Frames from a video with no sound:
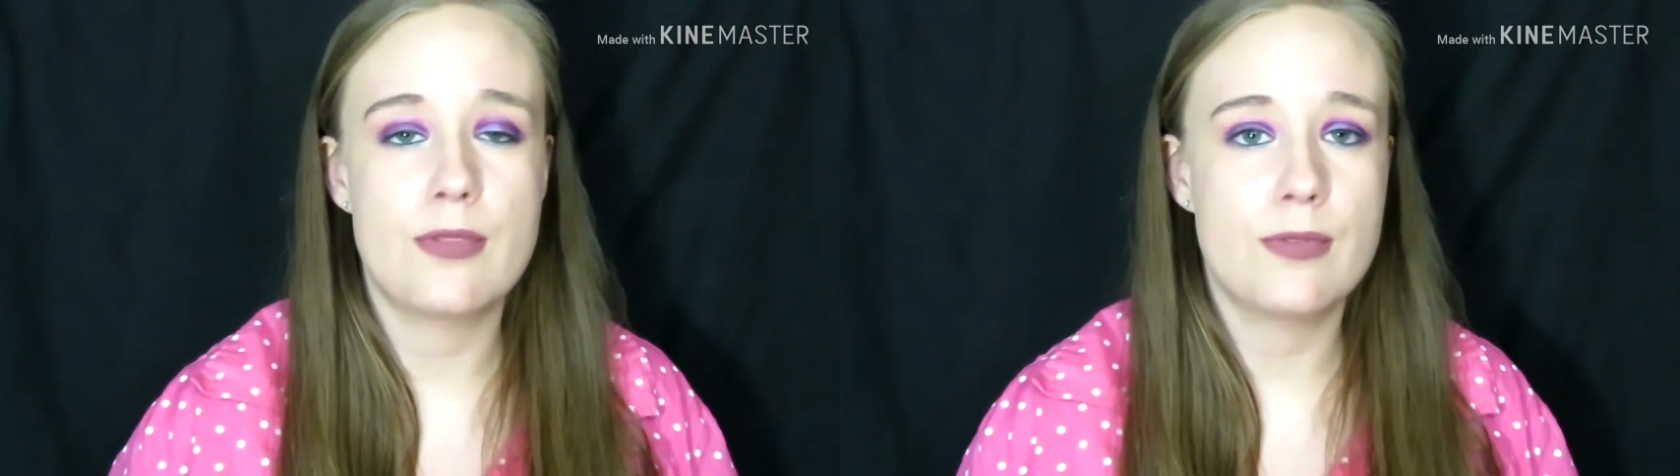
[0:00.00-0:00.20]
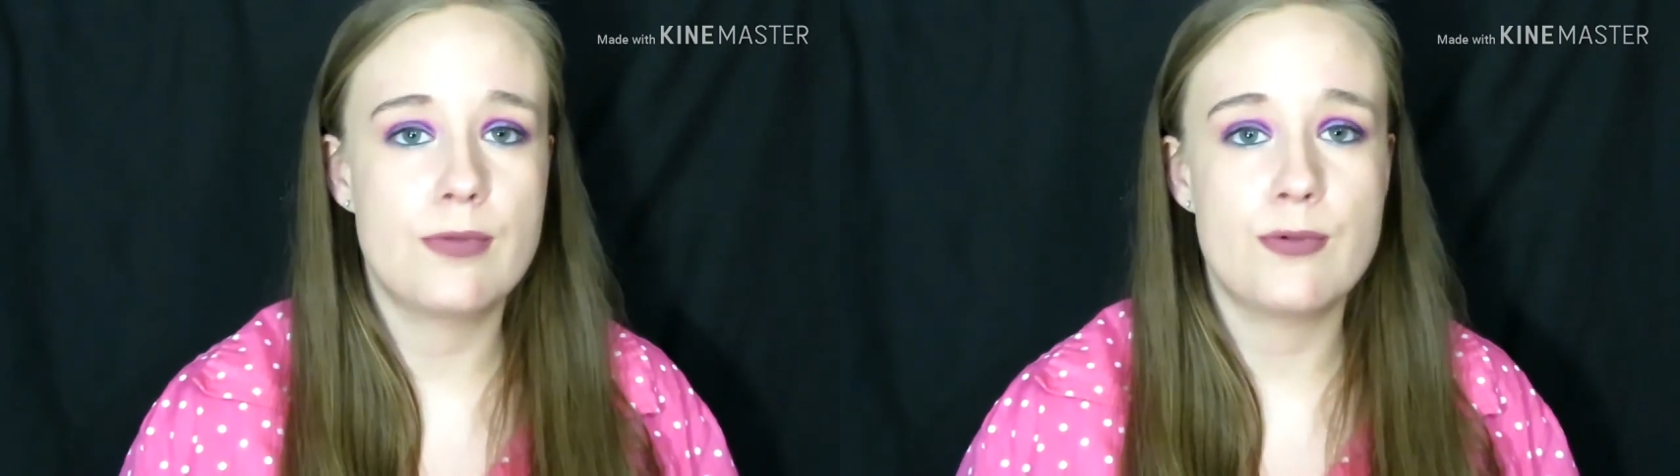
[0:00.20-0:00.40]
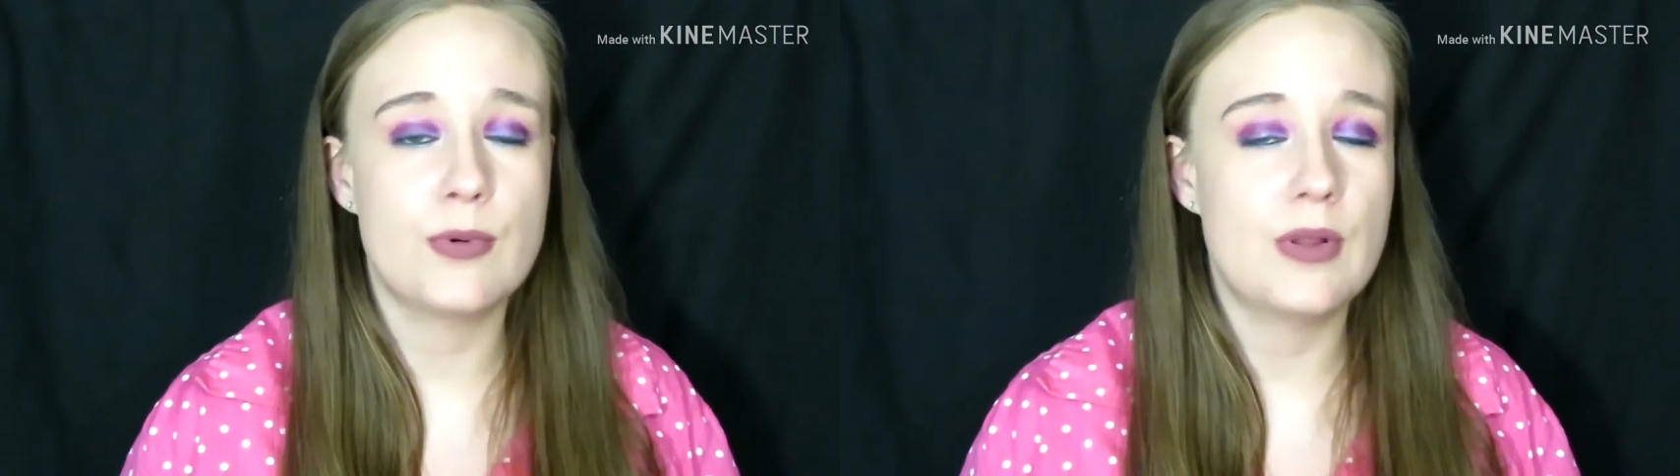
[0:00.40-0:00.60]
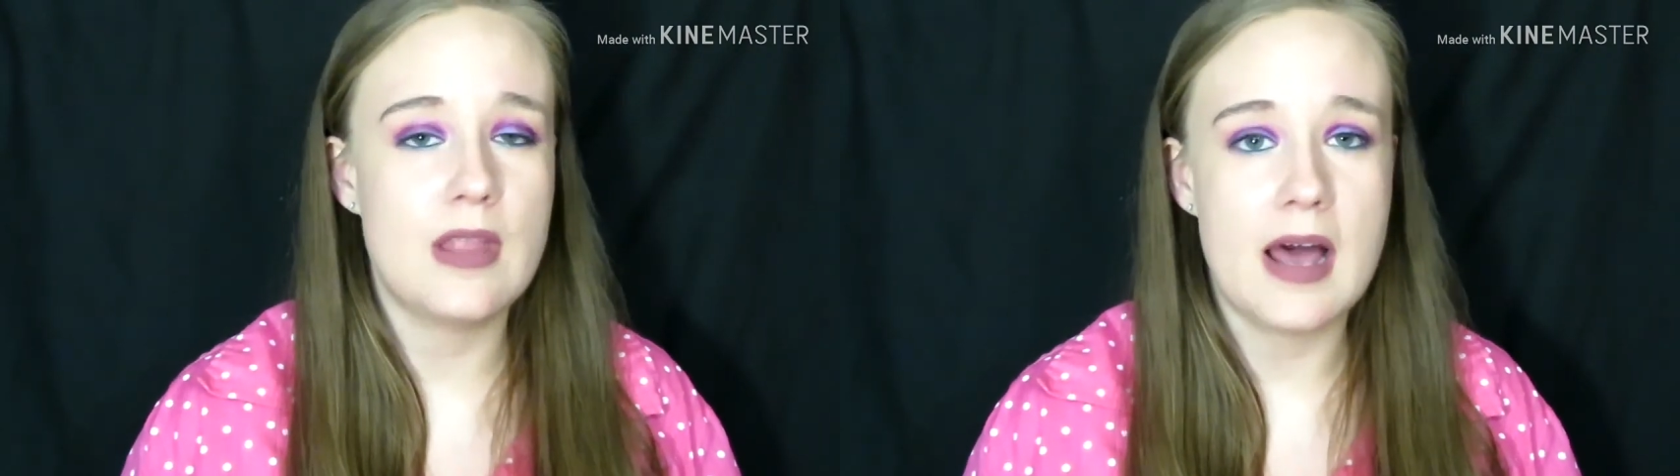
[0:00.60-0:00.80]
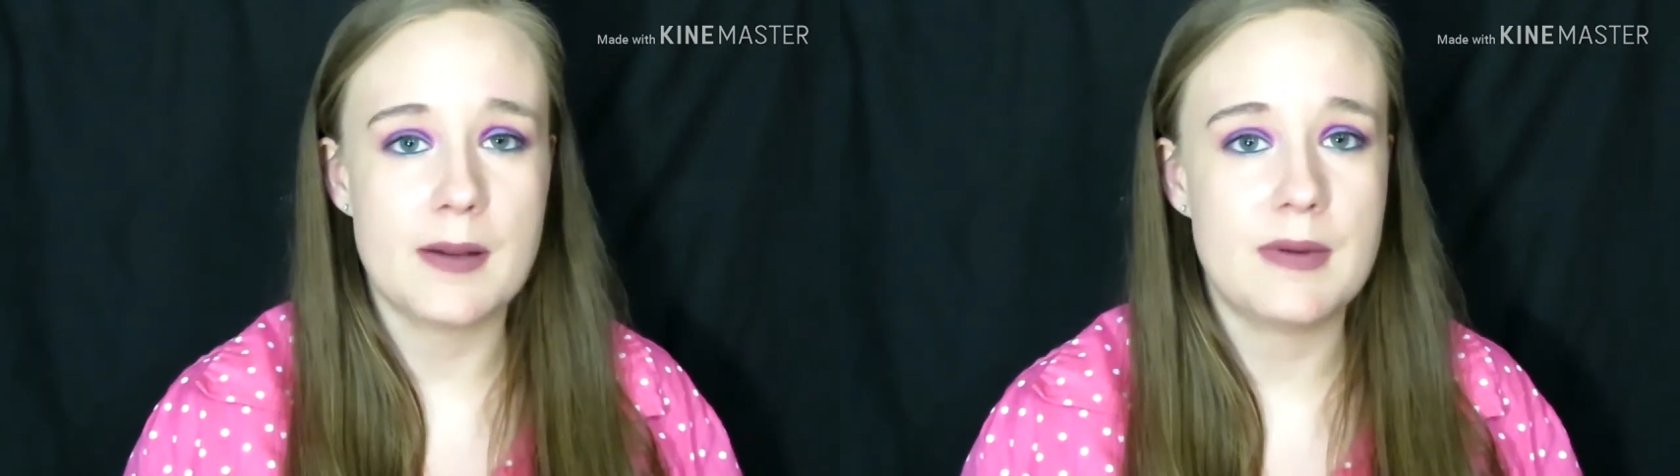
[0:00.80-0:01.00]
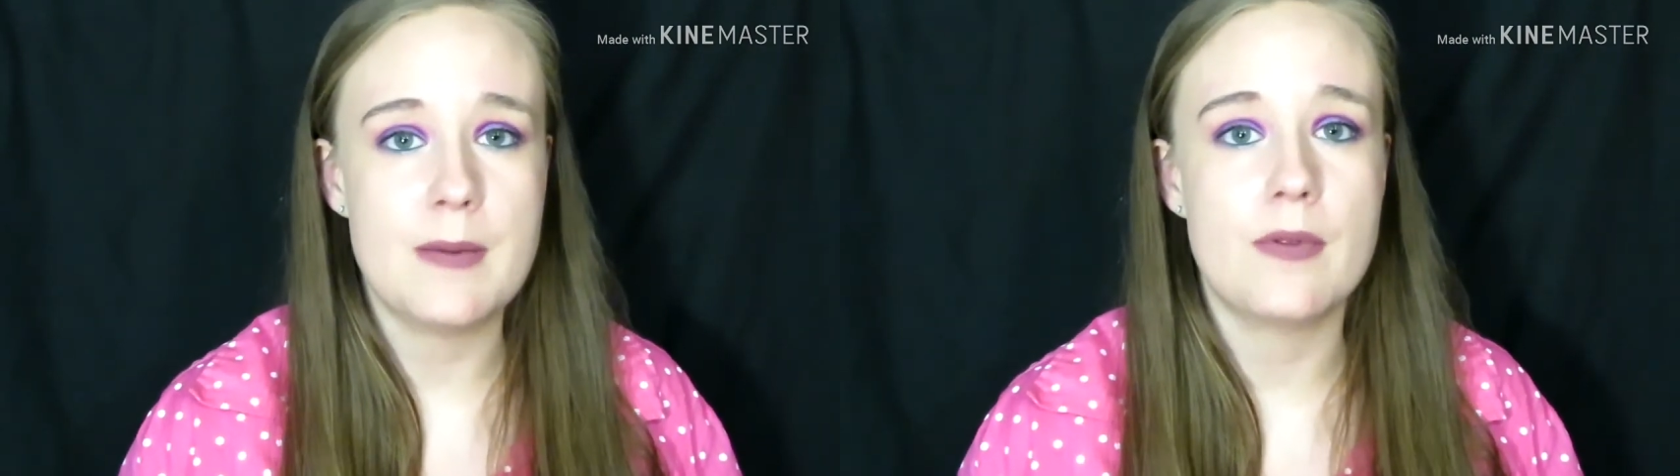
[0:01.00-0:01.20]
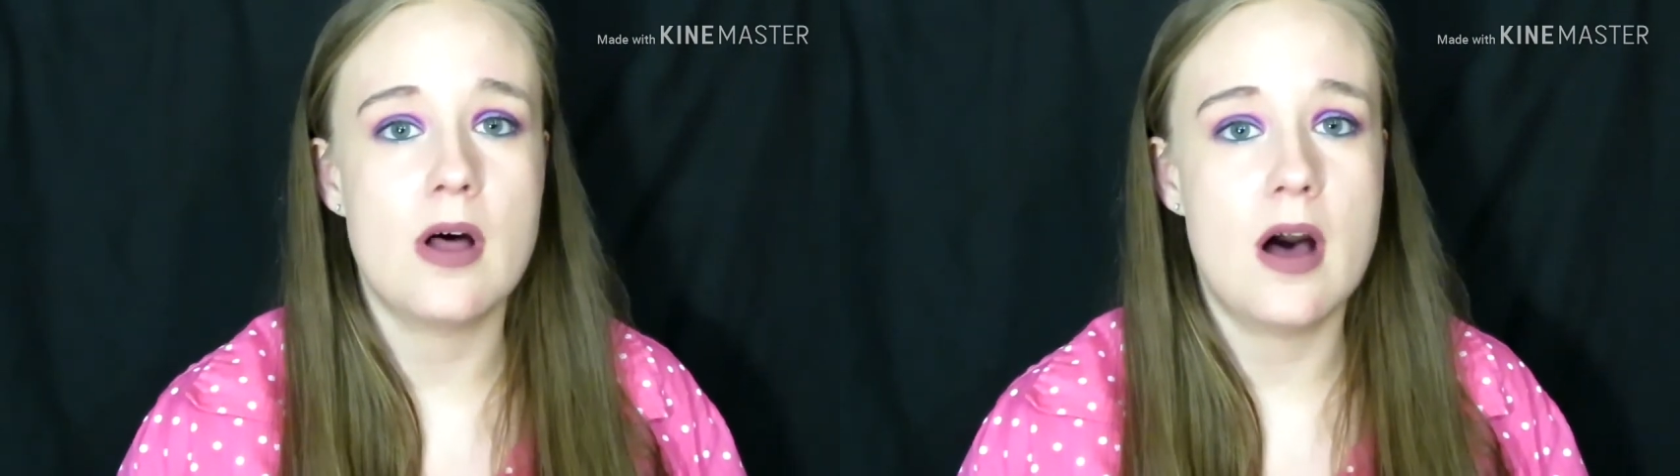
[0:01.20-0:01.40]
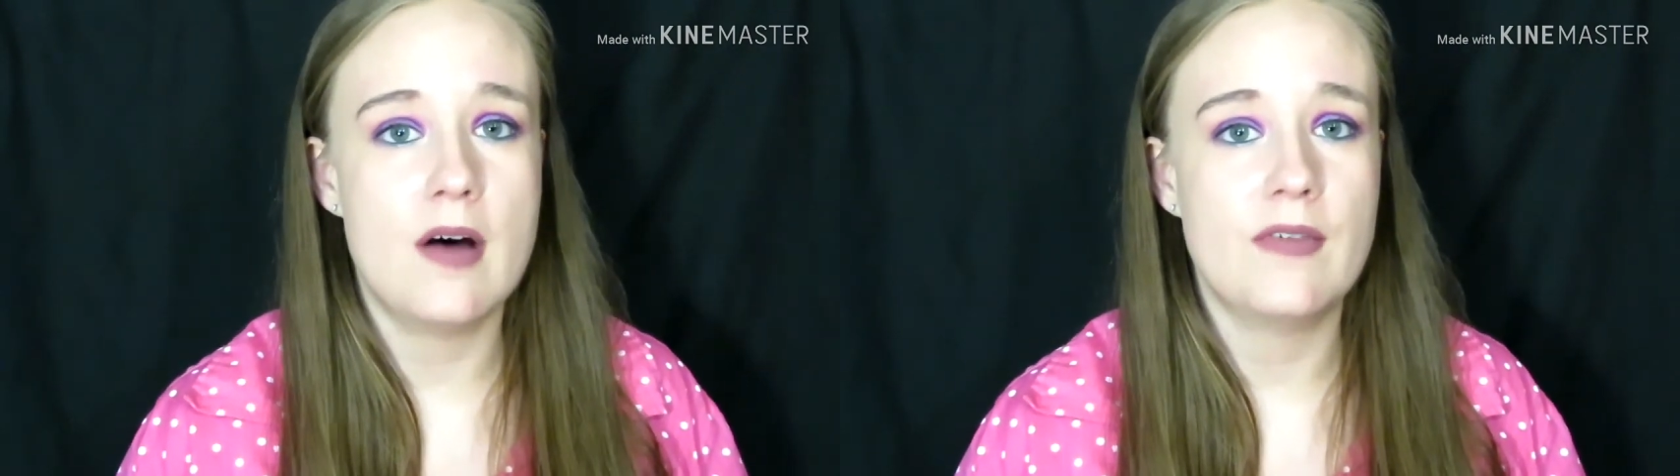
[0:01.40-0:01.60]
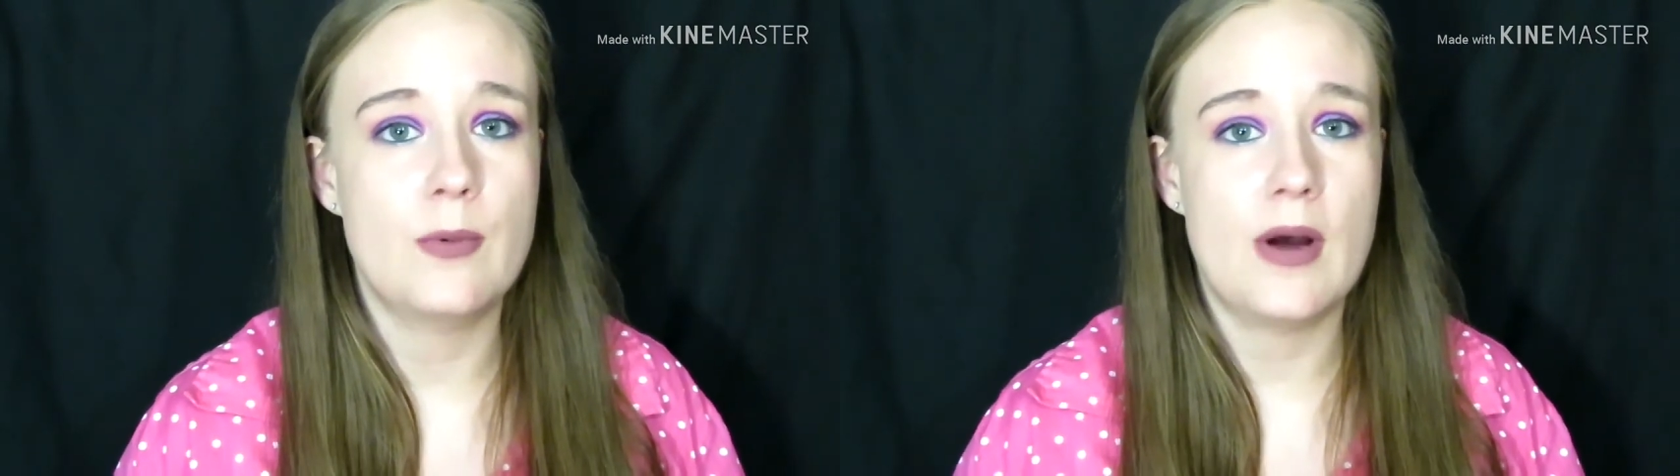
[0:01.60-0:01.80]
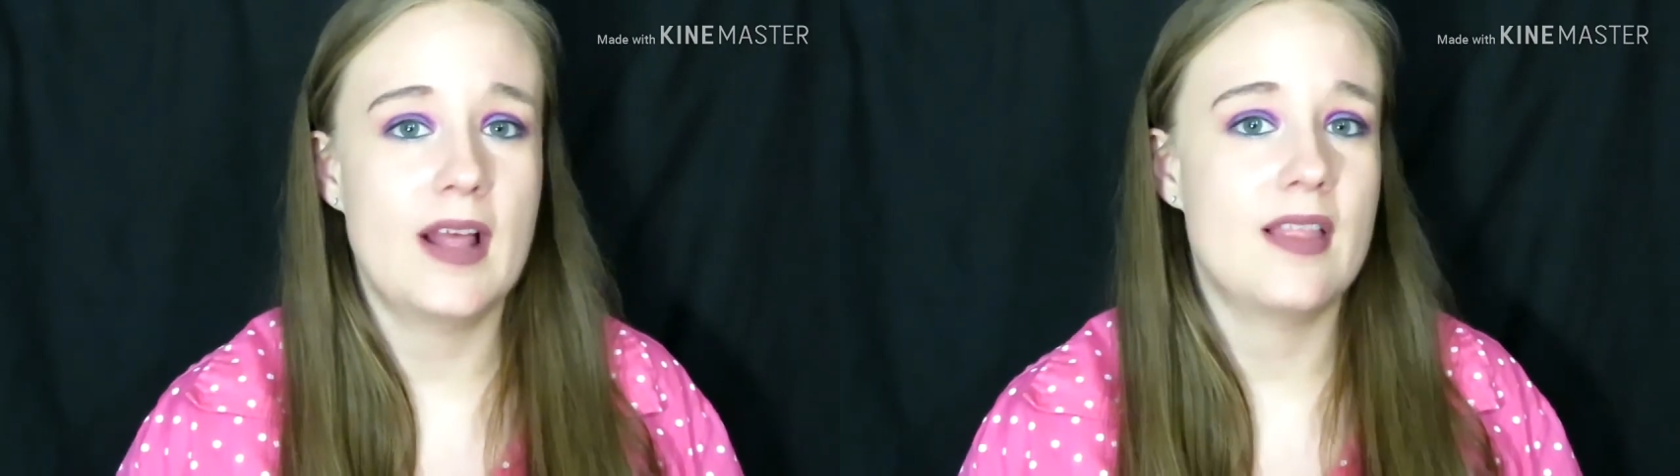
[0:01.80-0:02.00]
threw a lot of people off
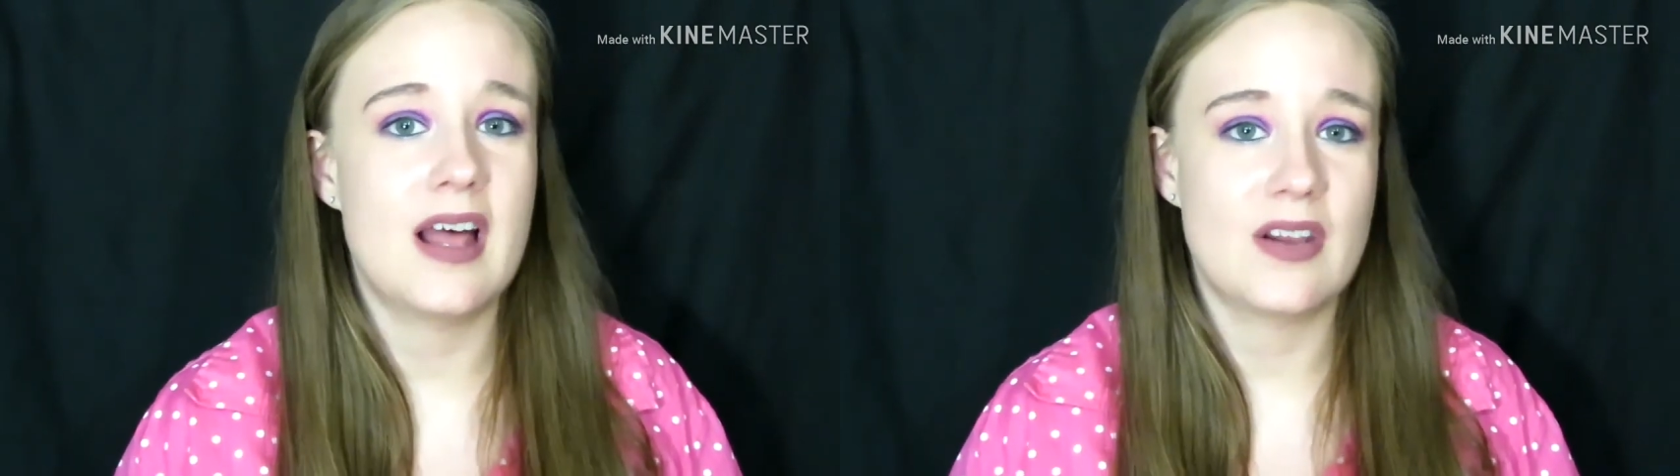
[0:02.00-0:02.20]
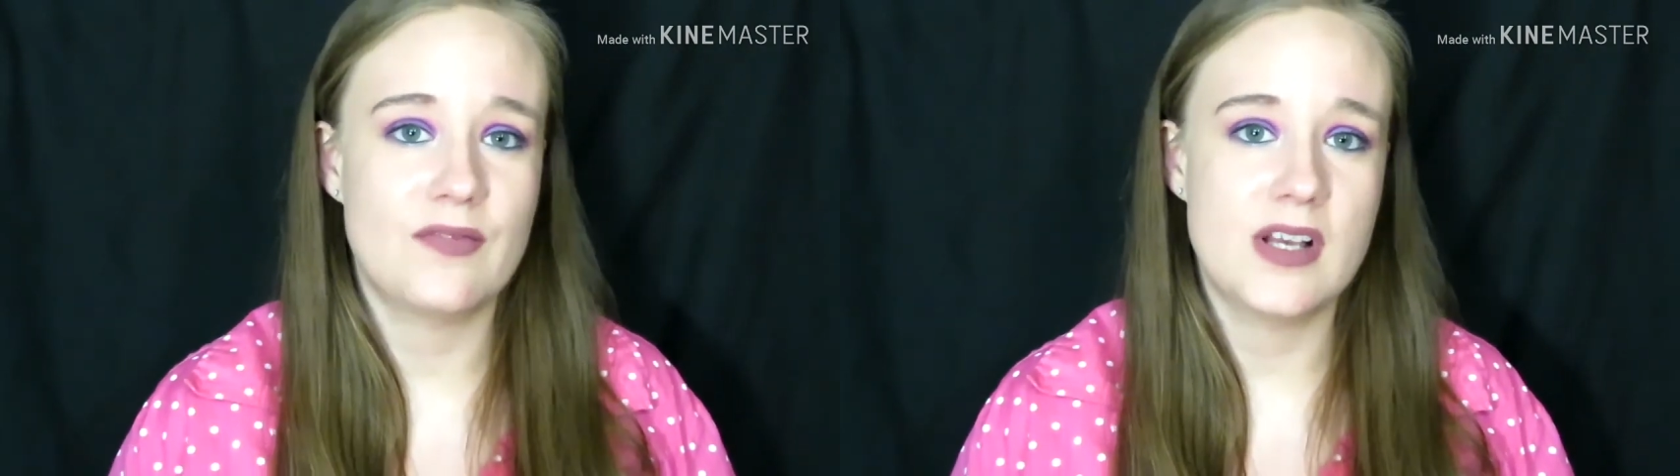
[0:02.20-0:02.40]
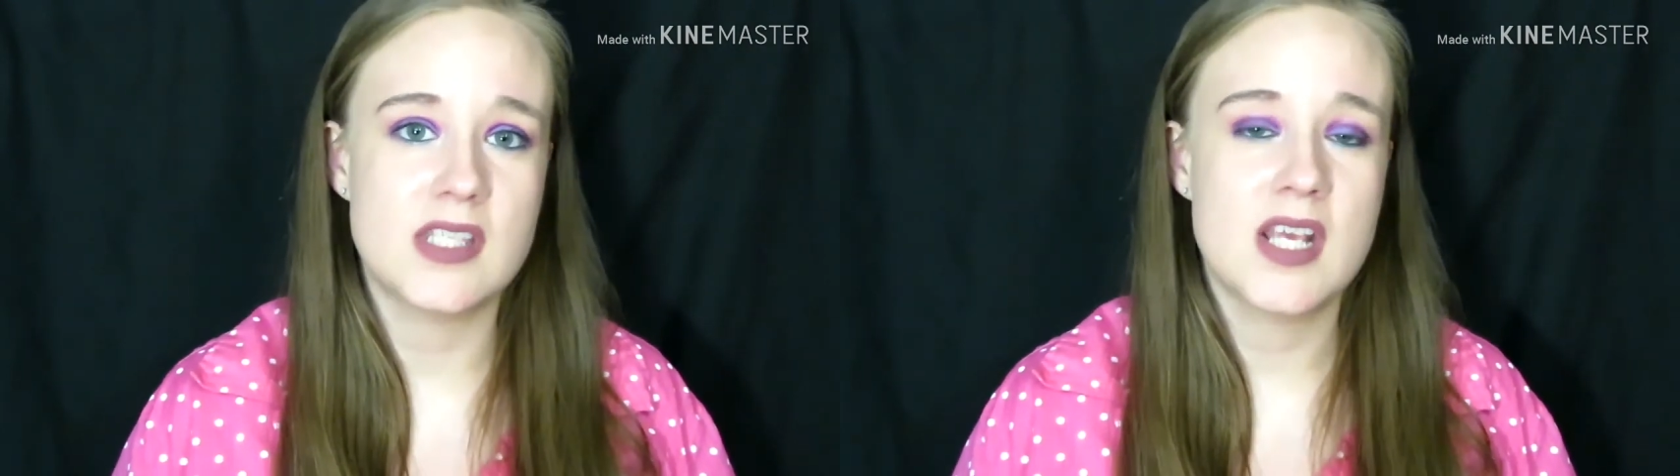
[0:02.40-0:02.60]
and why a lot of